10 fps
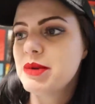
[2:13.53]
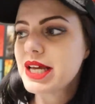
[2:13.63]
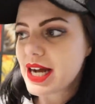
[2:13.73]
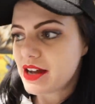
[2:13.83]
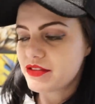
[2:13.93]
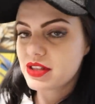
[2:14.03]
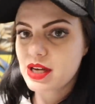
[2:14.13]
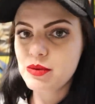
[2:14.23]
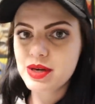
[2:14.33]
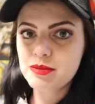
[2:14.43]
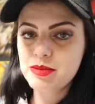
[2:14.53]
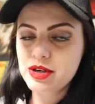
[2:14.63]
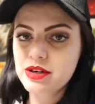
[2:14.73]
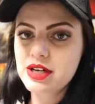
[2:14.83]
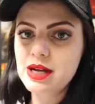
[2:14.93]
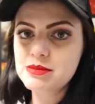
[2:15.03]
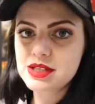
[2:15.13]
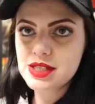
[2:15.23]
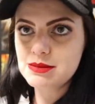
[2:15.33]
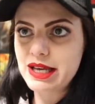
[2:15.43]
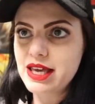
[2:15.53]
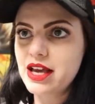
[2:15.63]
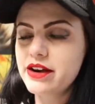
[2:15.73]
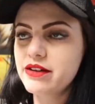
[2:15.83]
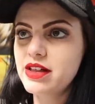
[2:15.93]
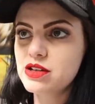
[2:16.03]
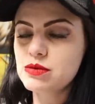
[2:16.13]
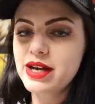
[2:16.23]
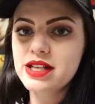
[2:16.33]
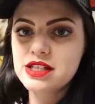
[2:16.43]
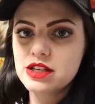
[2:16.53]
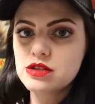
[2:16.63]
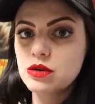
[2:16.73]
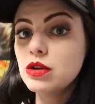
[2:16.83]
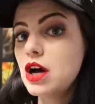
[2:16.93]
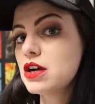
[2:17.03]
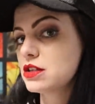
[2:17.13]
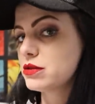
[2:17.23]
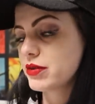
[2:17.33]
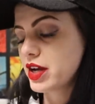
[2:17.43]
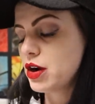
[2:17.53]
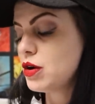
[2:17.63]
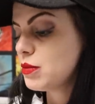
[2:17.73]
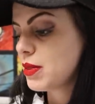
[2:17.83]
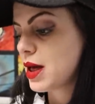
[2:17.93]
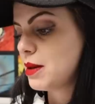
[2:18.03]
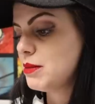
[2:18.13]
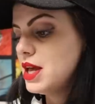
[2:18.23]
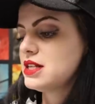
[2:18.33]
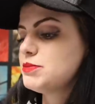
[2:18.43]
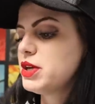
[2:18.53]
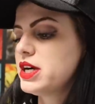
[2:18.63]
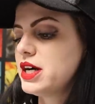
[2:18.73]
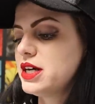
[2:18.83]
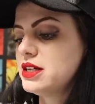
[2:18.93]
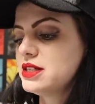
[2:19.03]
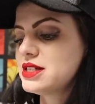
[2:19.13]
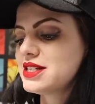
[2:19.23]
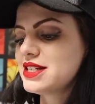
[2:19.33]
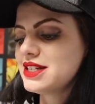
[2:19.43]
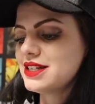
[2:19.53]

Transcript: mean, I feel like when a bird comes into my care, that's why it takes so long to rehome them is because